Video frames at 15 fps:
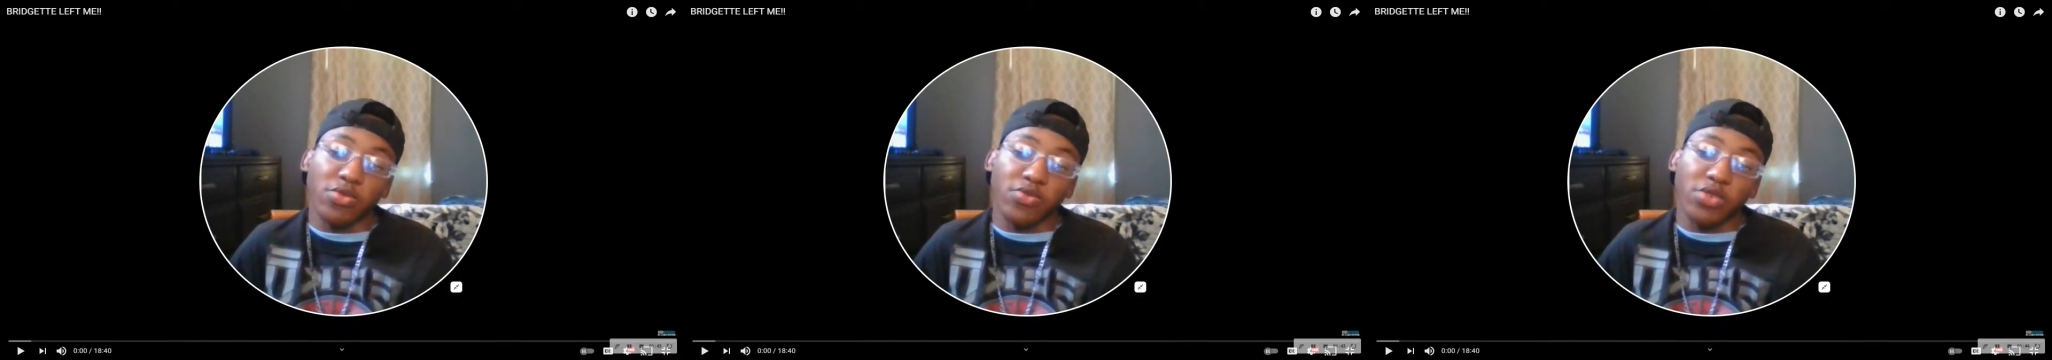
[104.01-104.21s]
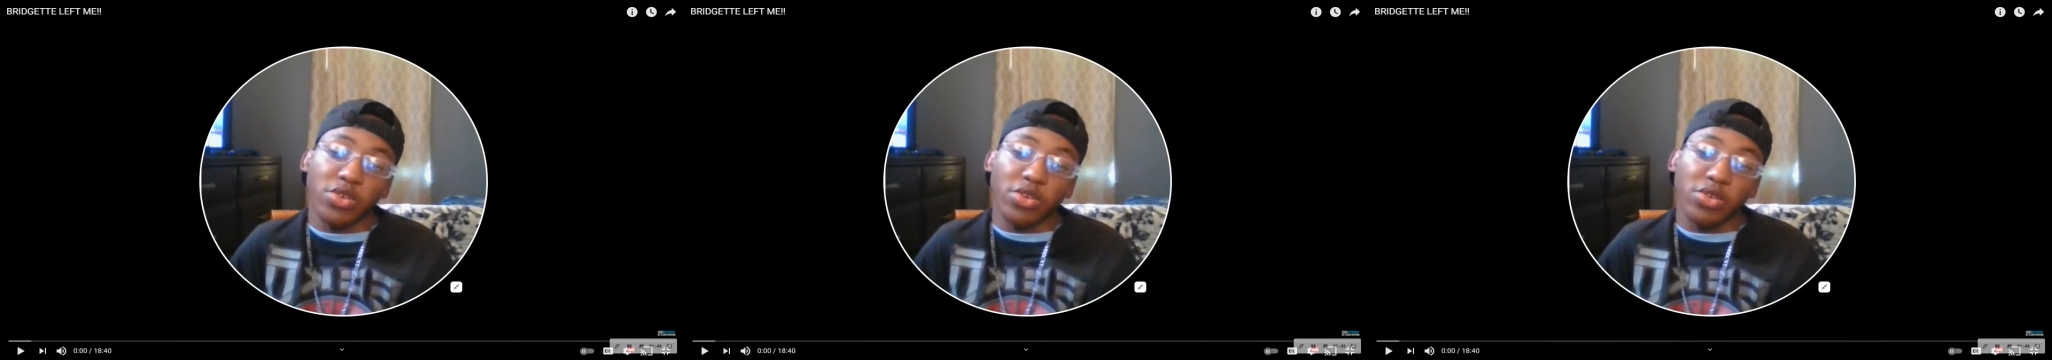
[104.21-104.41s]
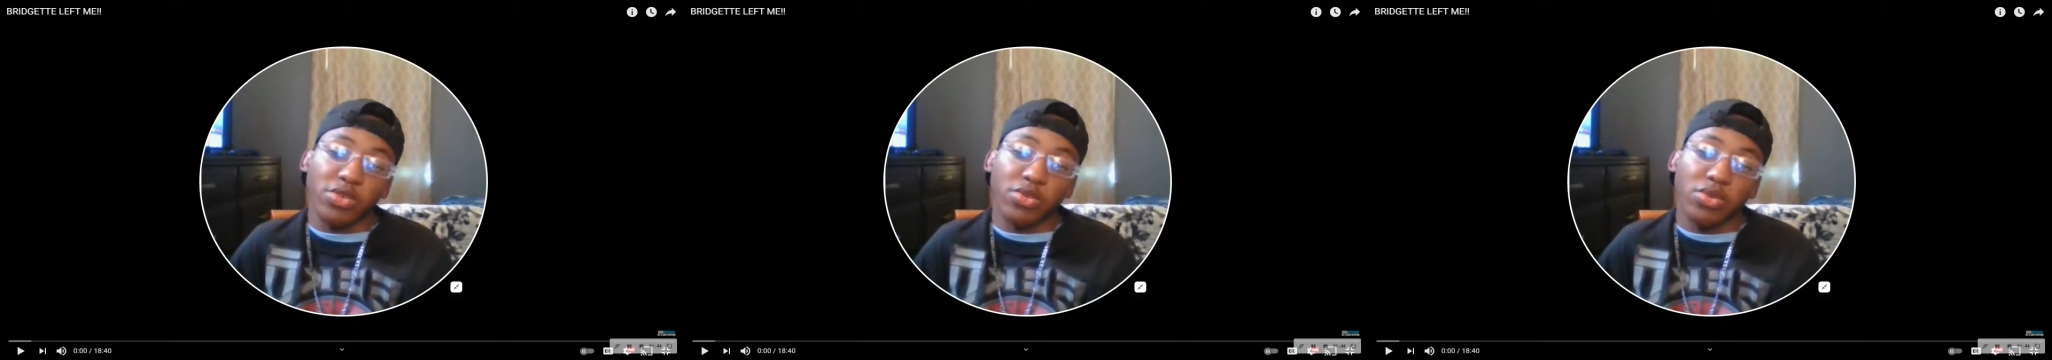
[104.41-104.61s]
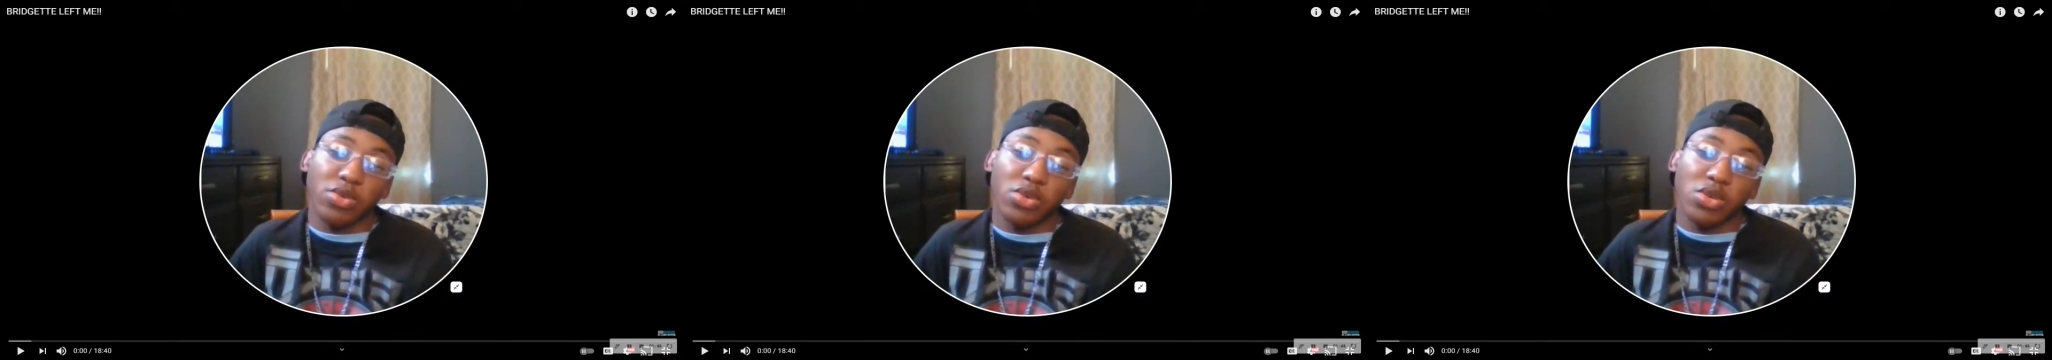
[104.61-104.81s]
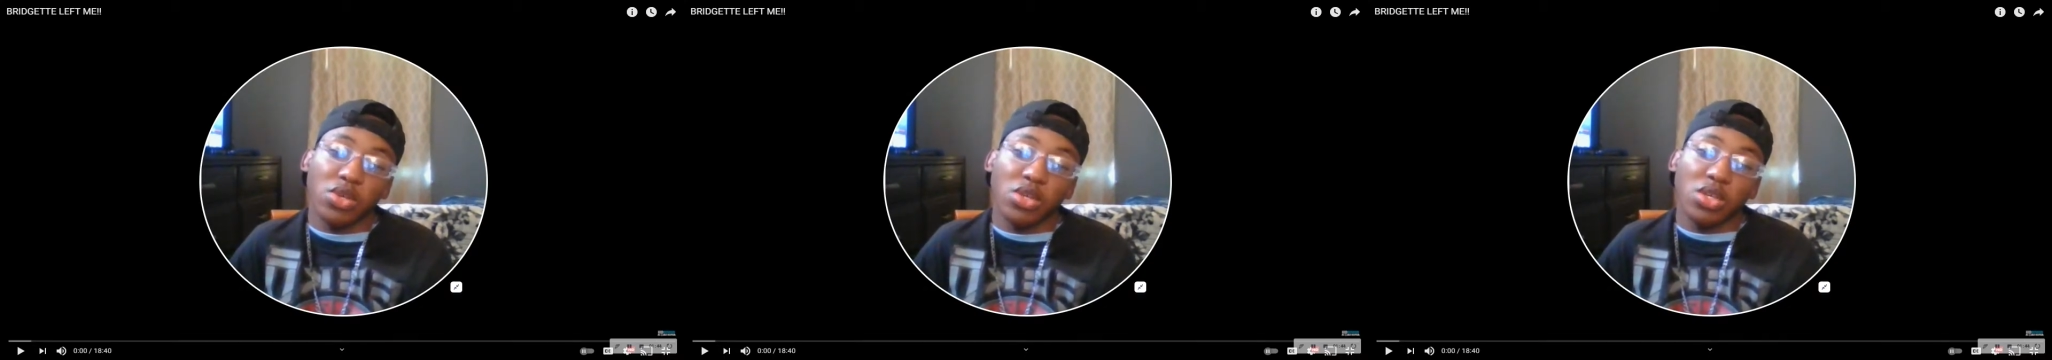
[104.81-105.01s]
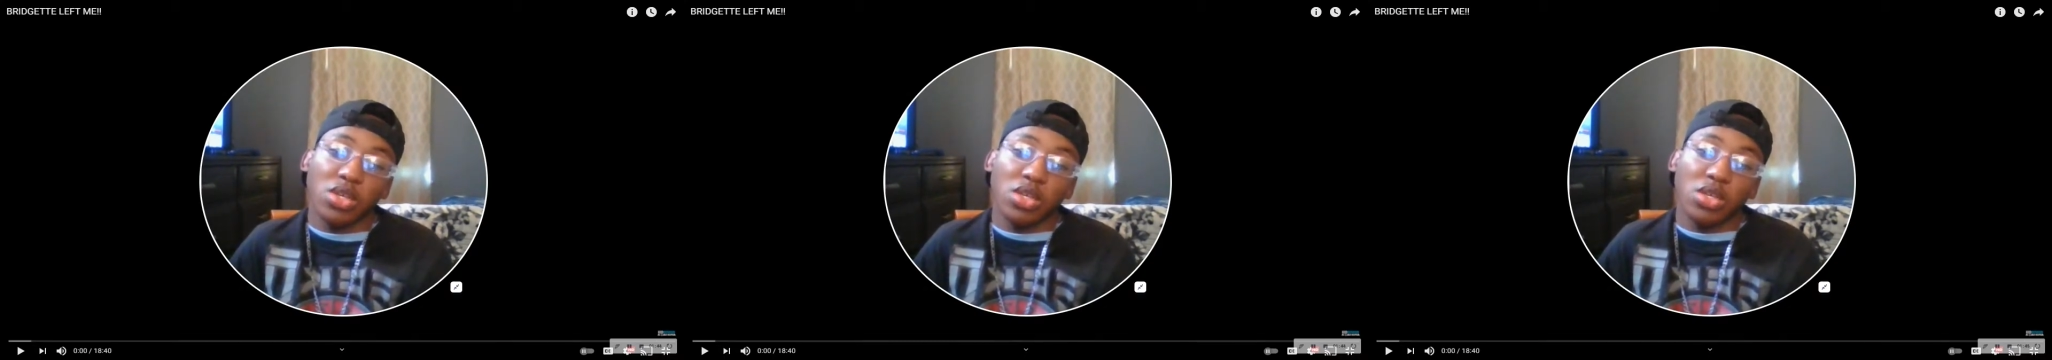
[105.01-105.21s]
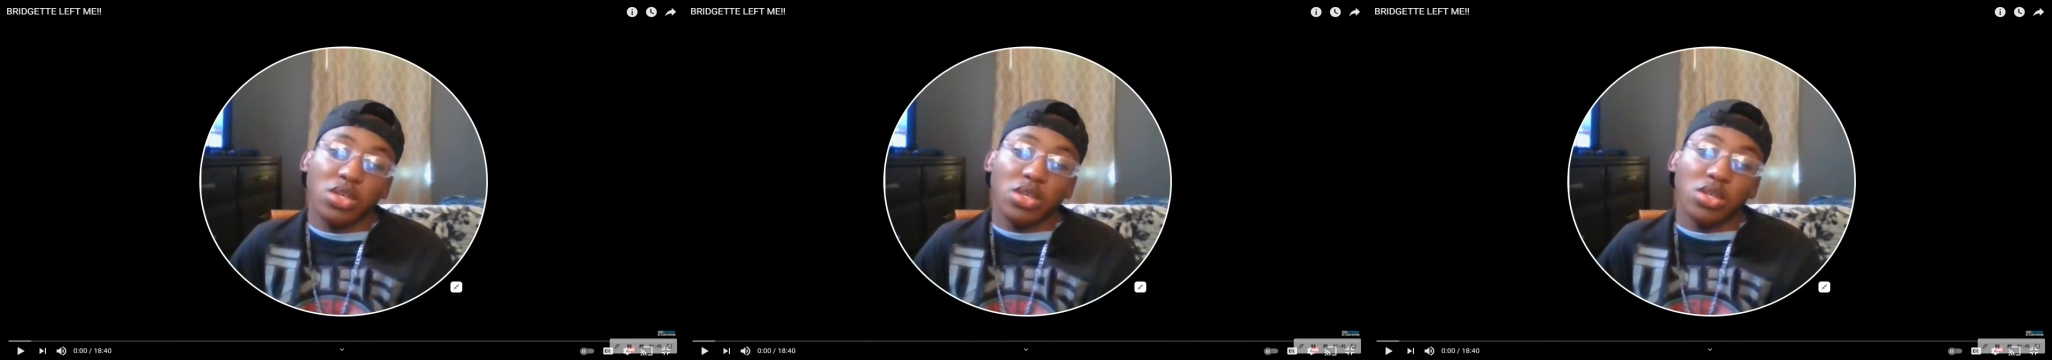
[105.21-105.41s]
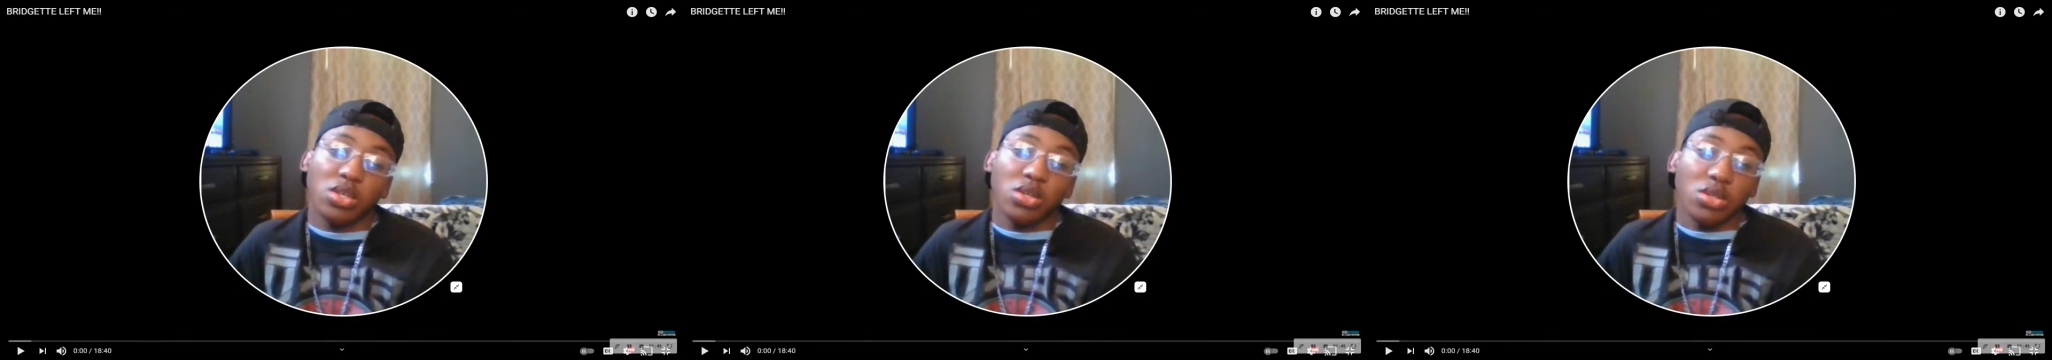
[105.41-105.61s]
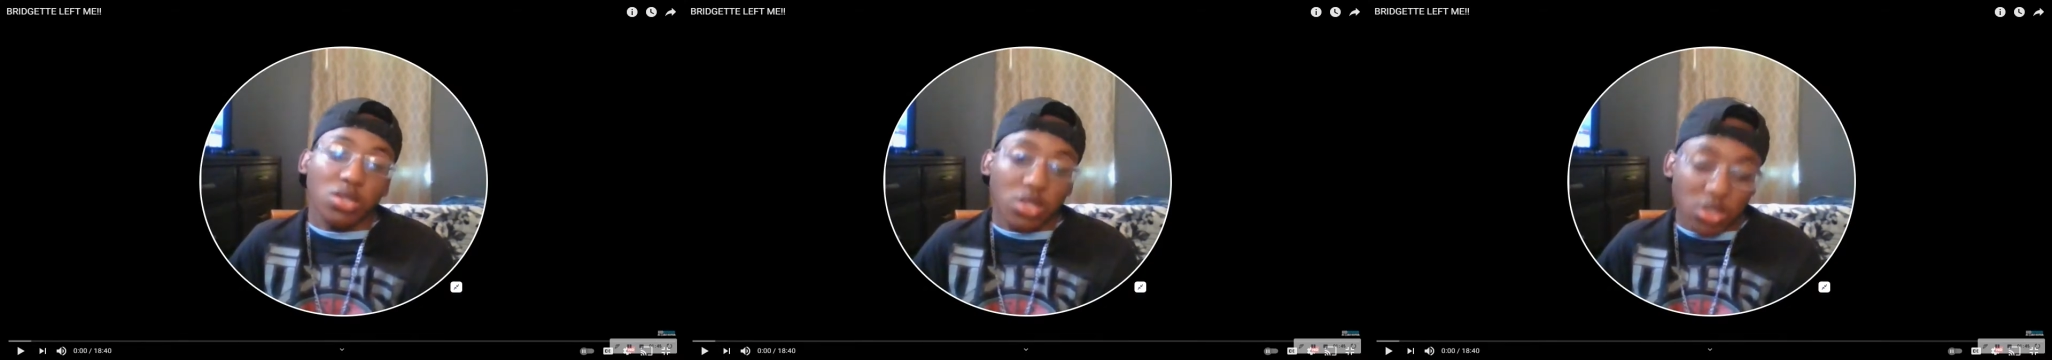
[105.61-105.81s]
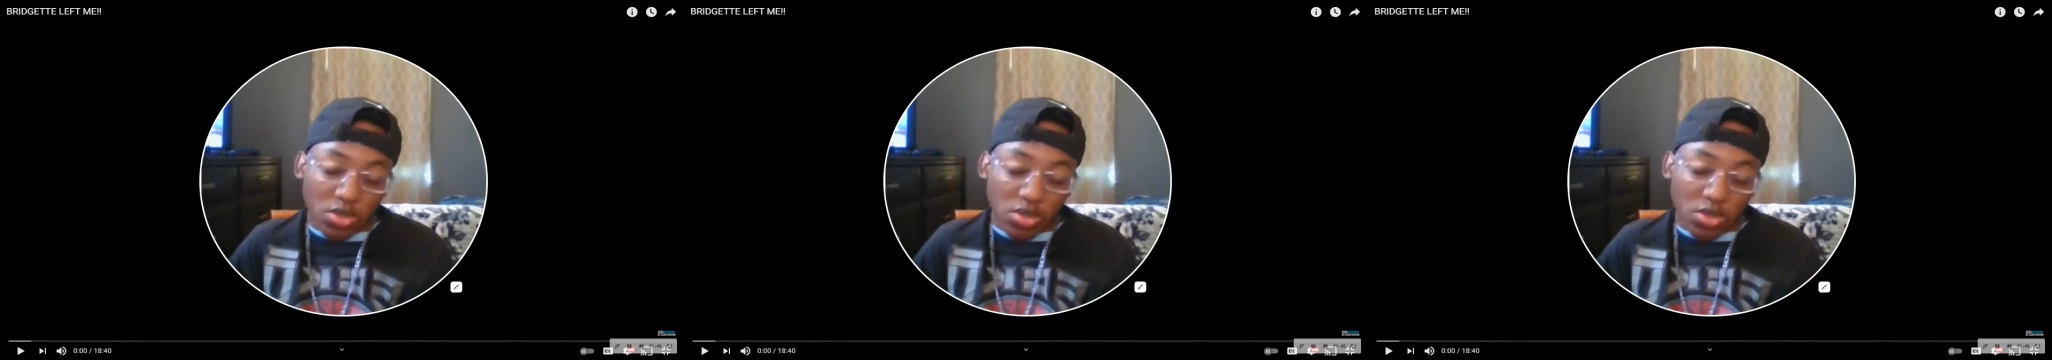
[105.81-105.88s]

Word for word: new video.